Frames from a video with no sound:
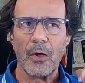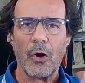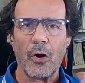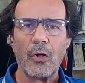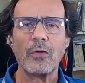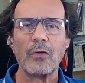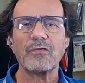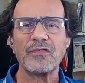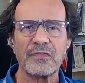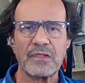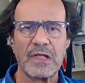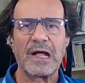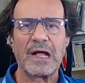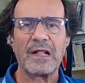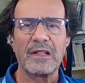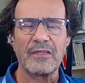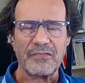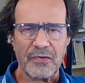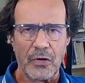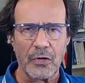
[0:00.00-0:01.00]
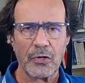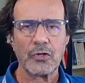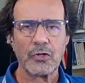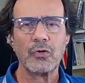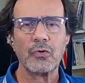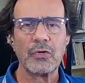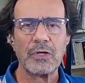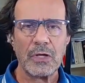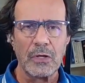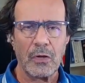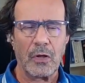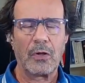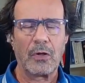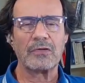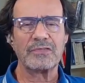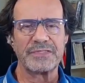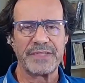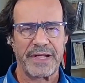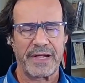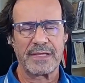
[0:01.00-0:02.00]
All styles are good and
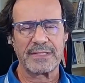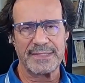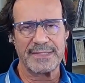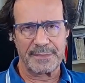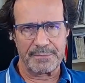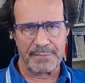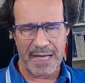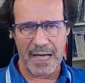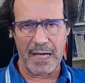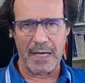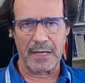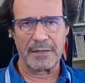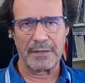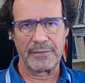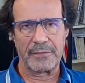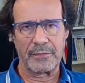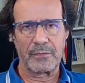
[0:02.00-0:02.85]
all styles are bad.